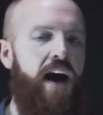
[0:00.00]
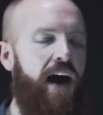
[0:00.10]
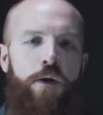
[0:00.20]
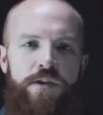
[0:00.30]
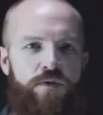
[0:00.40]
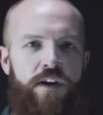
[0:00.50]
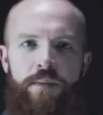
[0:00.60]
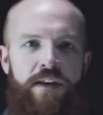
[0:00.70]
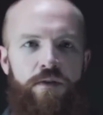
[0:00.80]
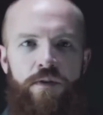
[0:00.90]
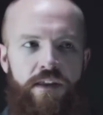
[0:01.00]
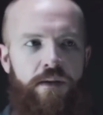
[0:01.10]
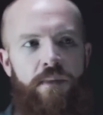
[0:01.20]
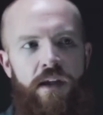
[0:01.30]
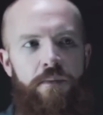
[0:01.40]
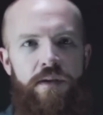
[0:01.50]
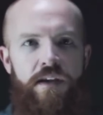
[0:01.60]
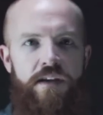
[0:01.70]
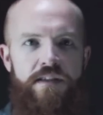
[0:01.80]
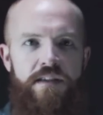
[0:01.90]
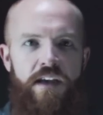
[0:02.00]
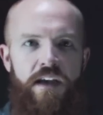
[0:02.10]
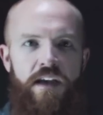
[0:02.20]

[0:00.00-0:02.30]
I always recommend doing them because